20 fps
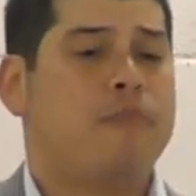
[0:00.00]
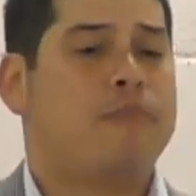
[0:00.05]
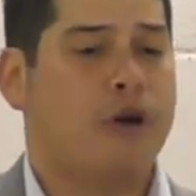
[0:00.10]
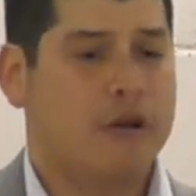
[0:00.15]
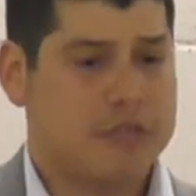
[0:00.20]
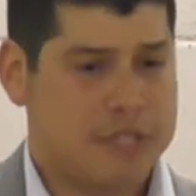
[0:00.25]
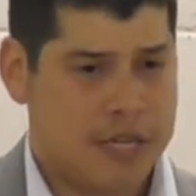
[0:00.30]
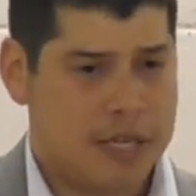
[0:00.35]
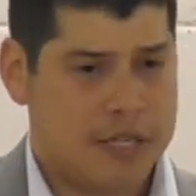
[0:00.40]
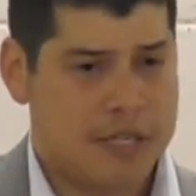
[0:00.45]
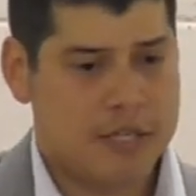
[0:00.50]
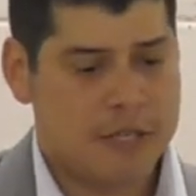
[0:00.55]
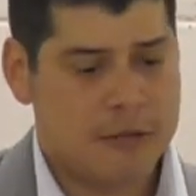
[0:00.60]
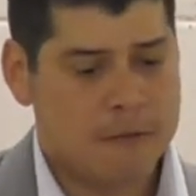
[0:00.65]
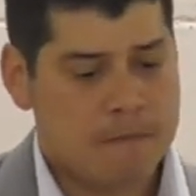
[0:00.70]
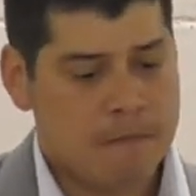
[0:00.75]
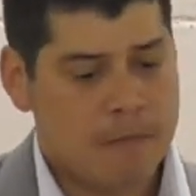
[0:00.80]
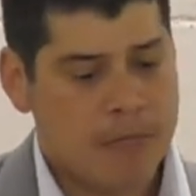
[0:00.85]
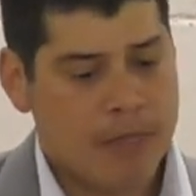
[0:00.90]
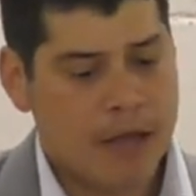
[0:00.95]
process.
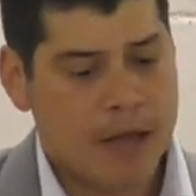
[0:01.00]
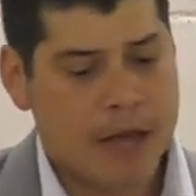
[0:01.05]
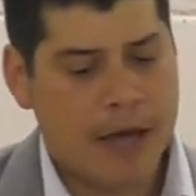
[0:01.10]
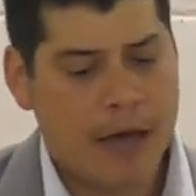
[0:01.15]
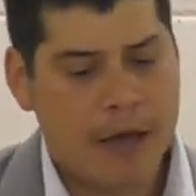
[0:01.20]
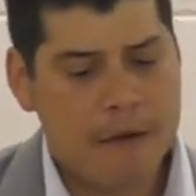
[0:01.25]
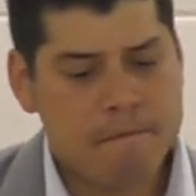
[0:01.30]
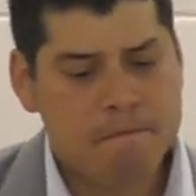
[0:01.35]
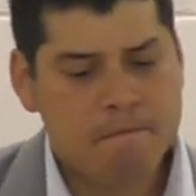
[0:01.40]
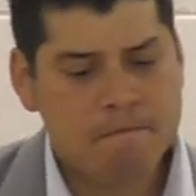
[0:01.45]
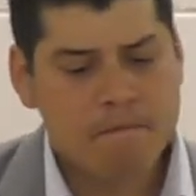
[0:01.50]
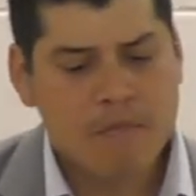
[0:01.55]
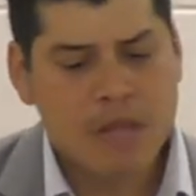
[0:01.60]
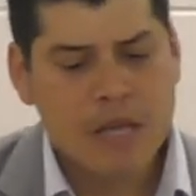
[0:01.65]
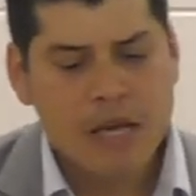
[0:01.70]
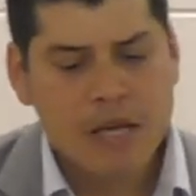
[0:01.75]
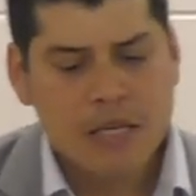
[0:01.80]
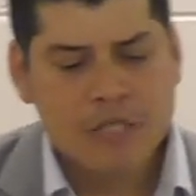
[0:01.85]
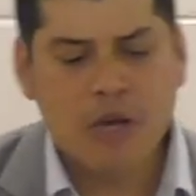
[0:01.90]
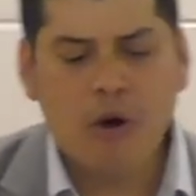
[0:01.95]
Okay?
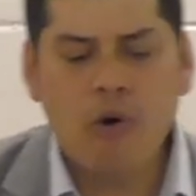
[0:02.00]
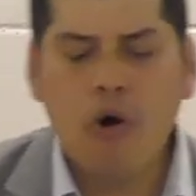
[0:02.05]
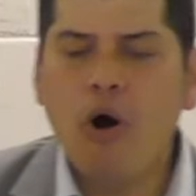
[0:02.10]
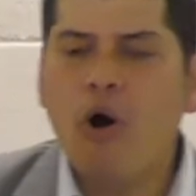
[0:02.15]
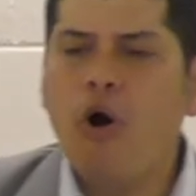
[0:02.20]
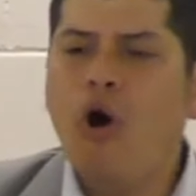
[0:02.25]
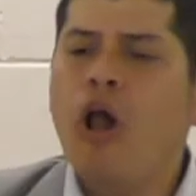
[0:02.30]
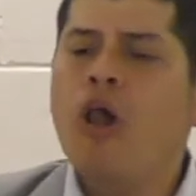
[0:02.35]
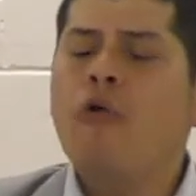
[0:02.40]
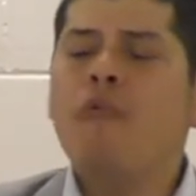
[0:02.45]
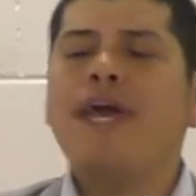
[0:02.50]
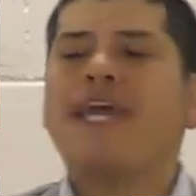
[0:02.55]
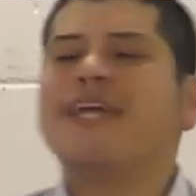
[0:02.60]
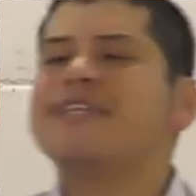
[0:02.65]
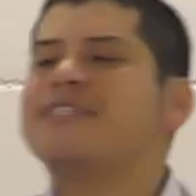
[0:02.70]
So all we can